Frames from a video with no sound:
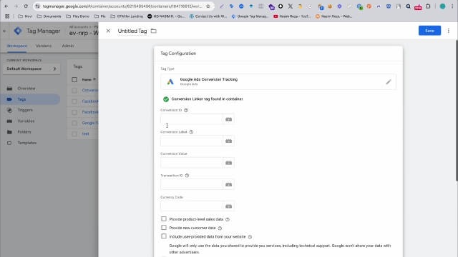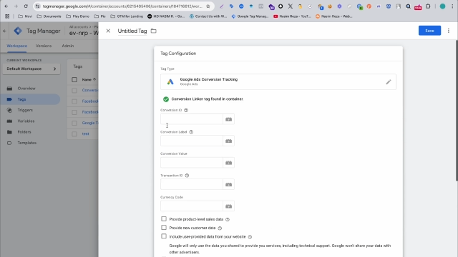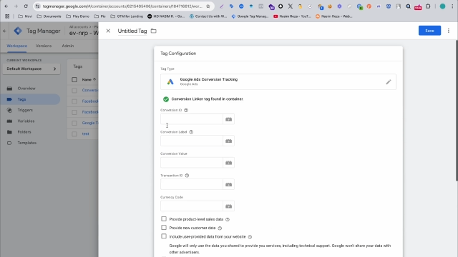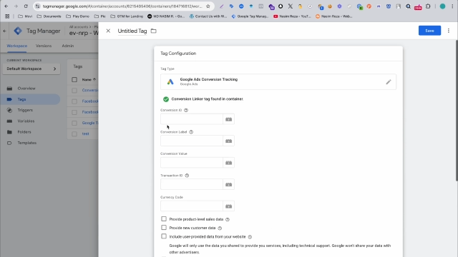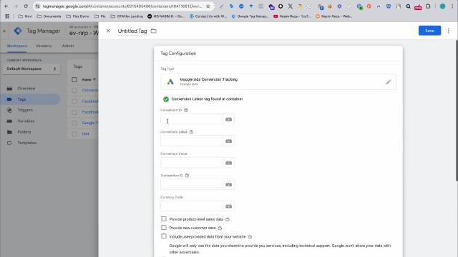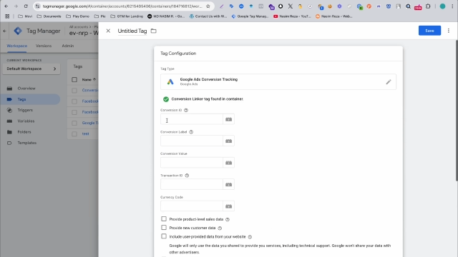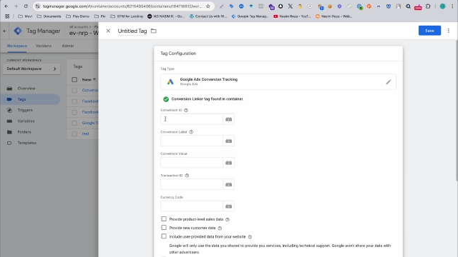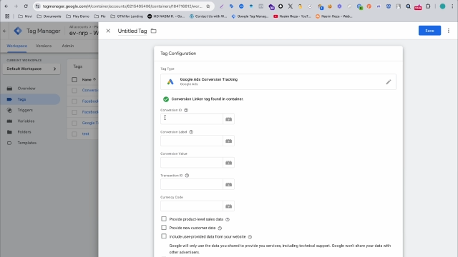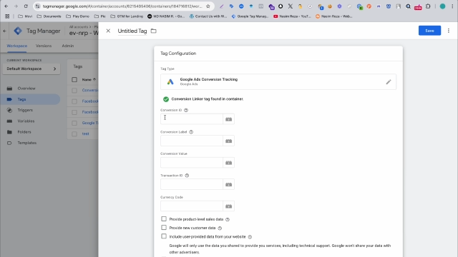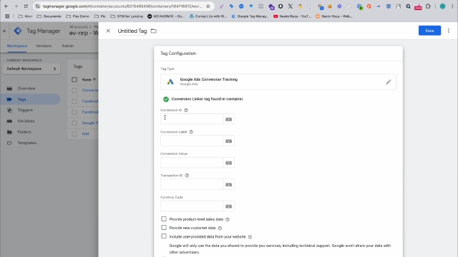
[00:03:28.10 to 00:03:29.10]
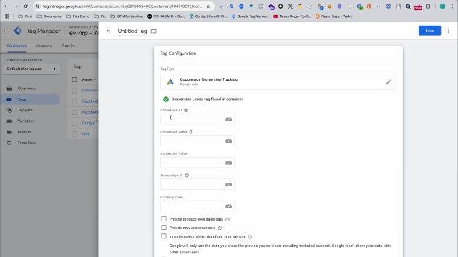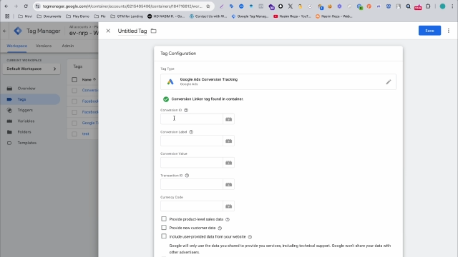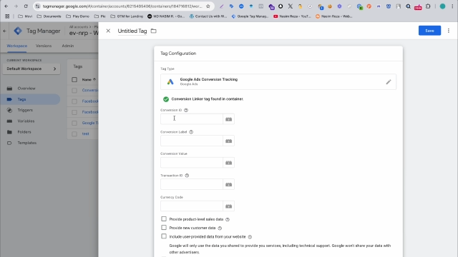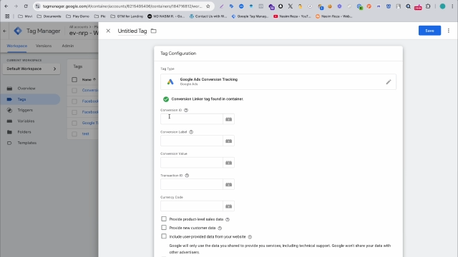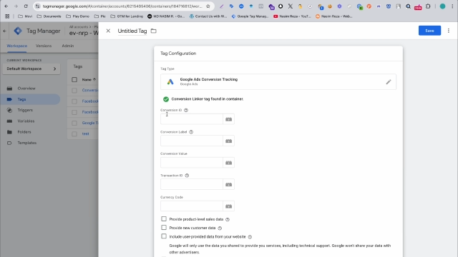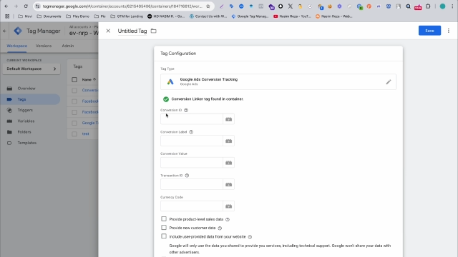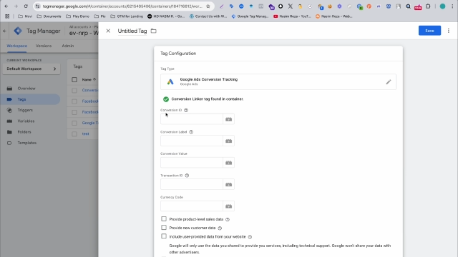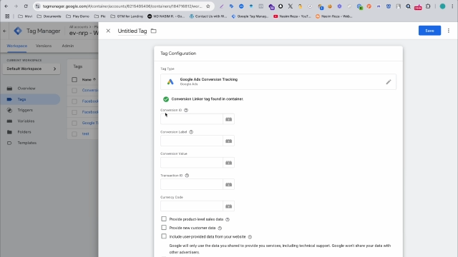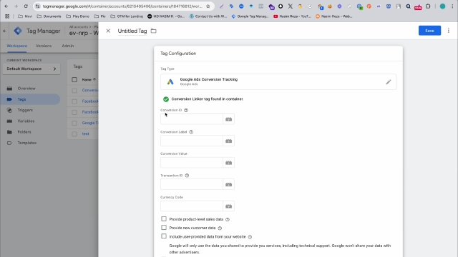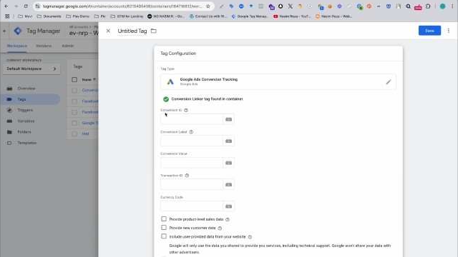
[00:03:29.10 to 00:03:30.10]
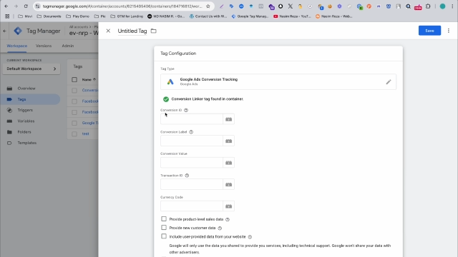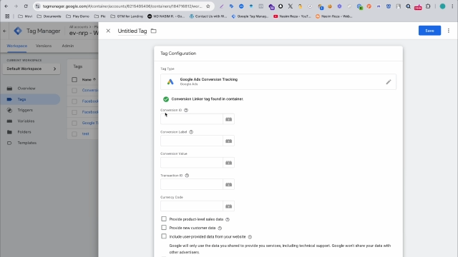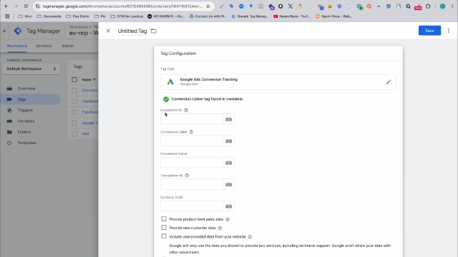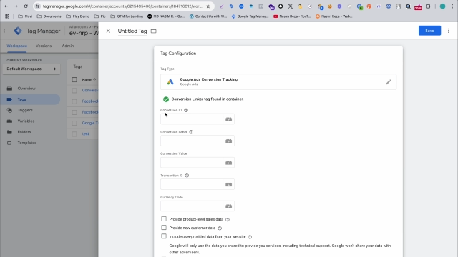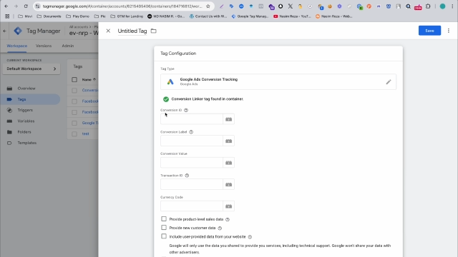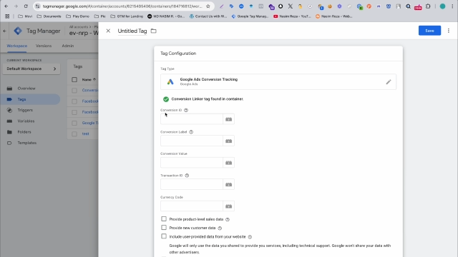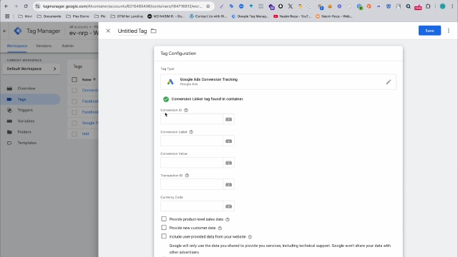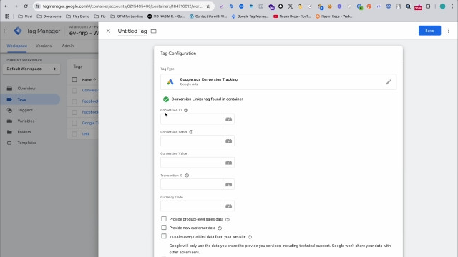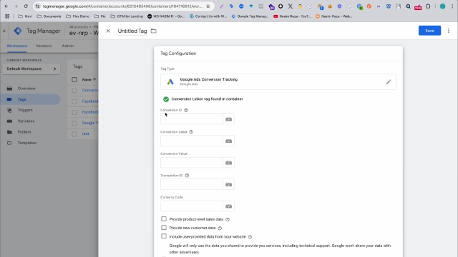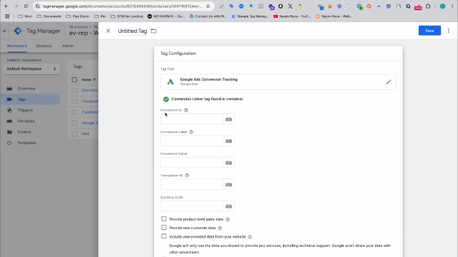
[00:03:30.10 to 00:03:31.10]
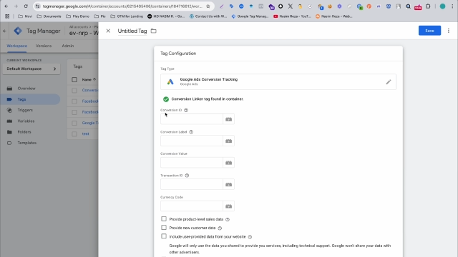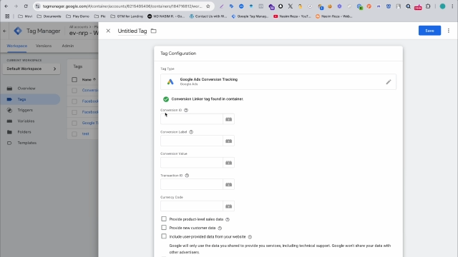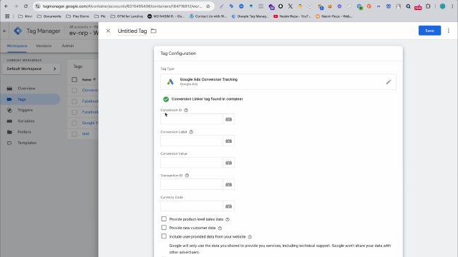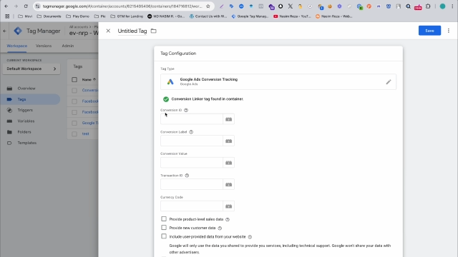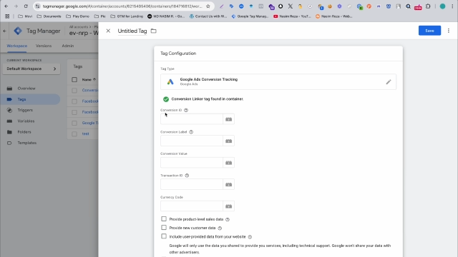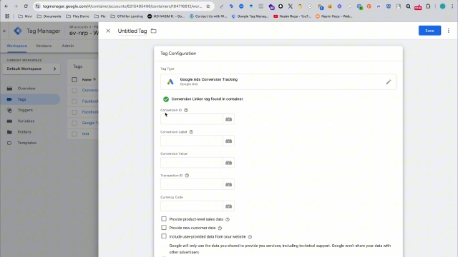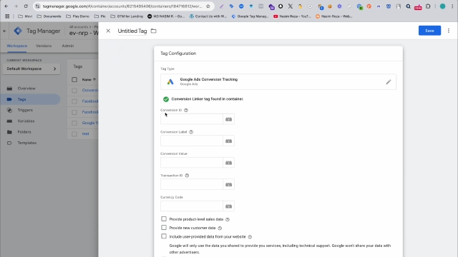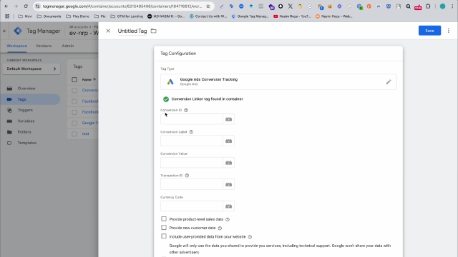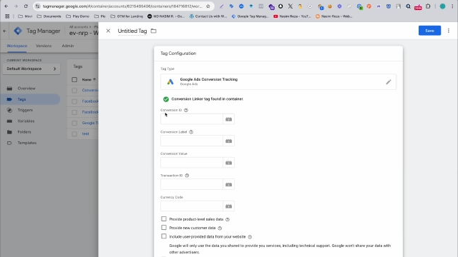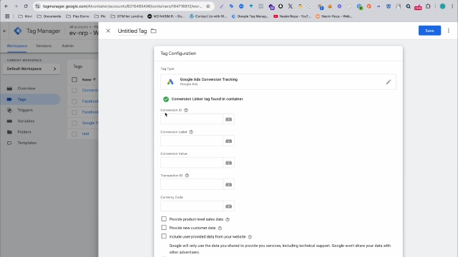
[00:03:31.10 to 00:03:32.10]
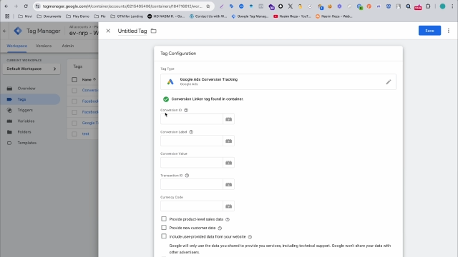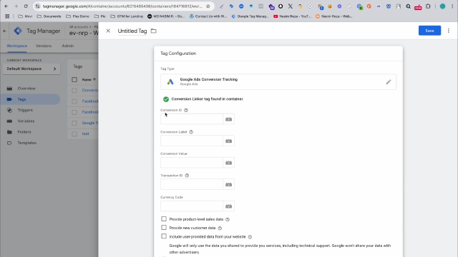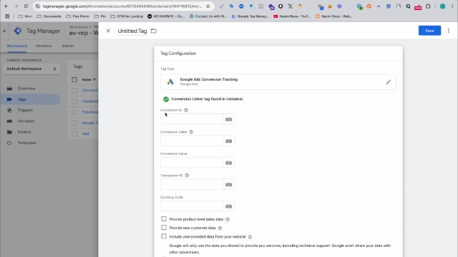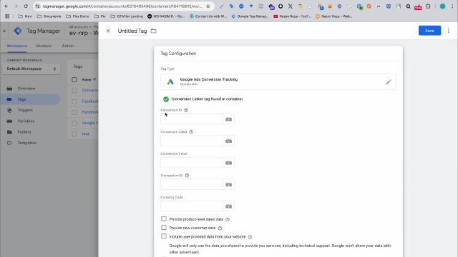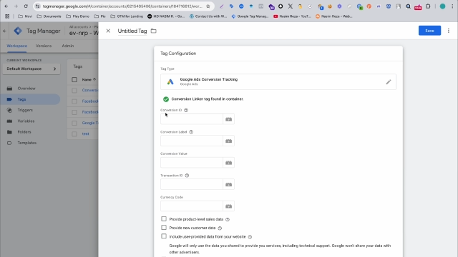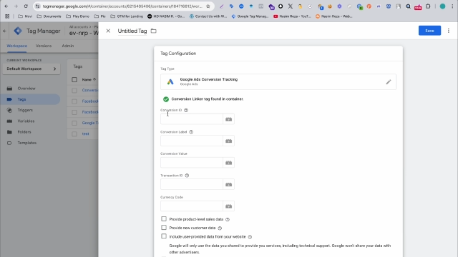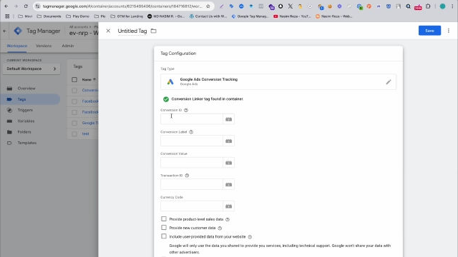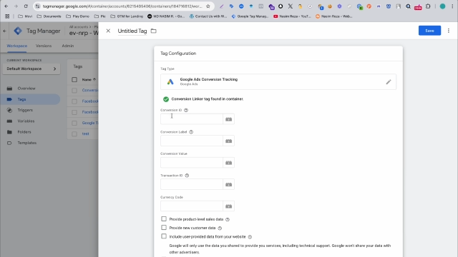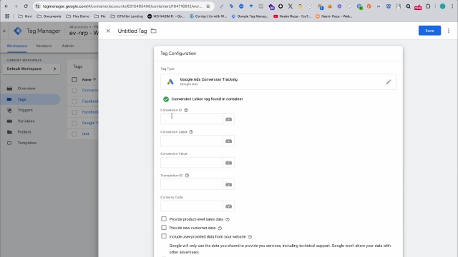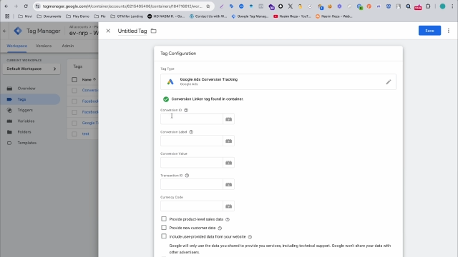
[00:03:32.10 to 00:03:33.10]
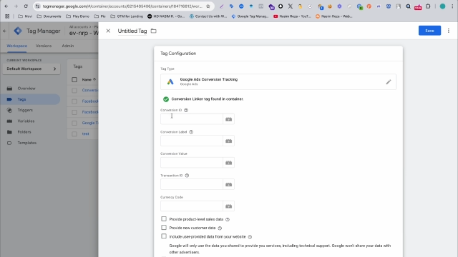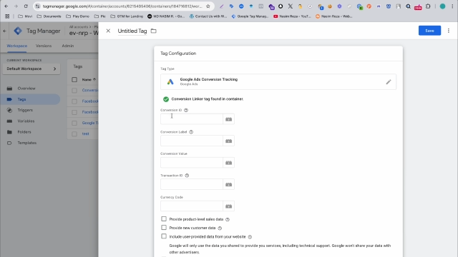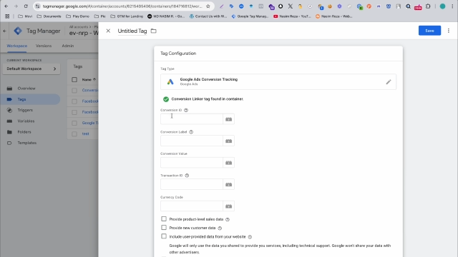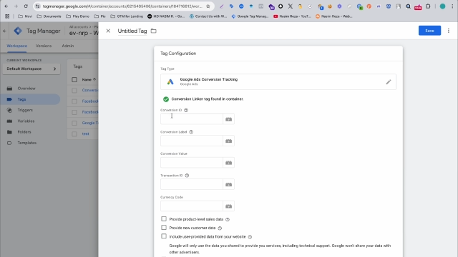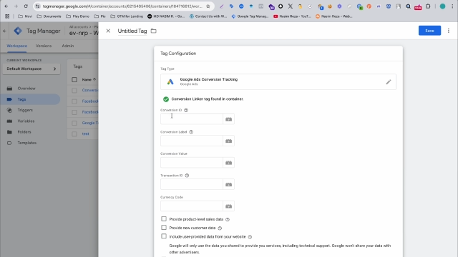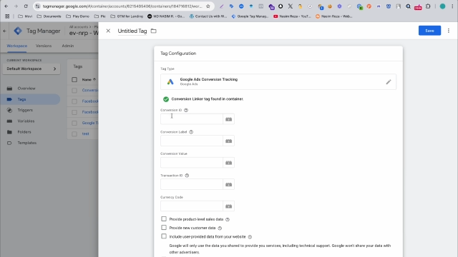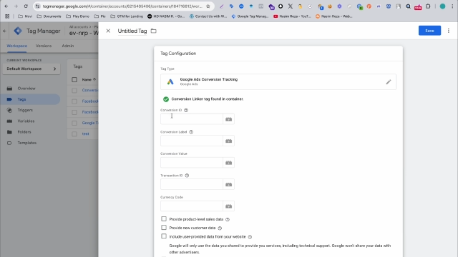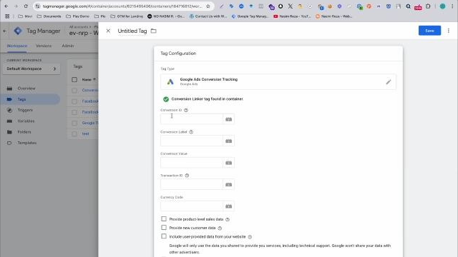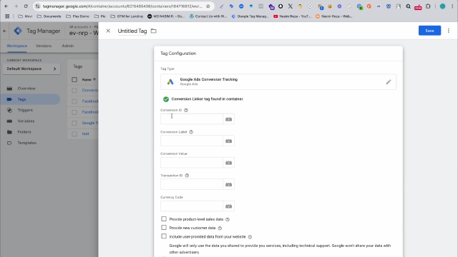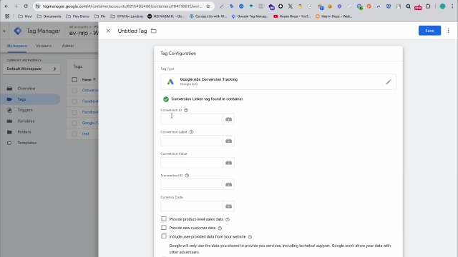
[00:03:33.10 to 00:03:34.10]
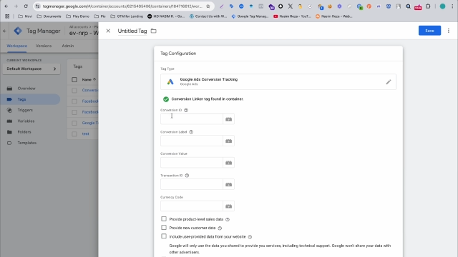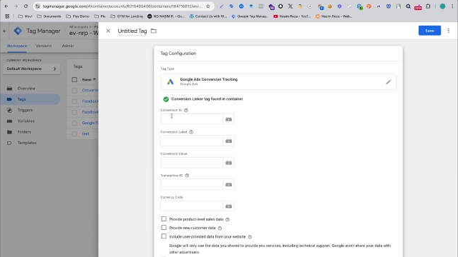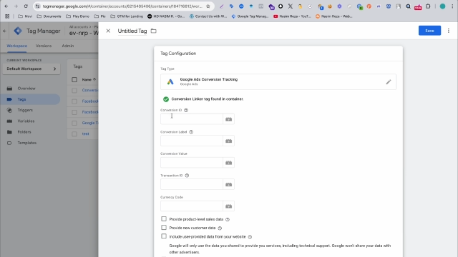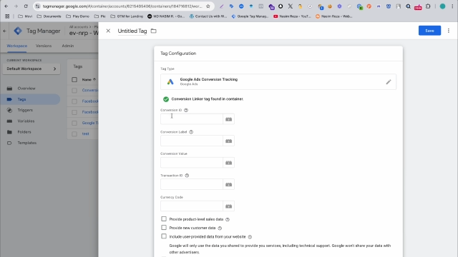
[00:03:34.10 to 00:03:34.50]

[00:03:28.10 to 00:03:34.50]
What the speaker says: No face is visible, so there are no lips to read.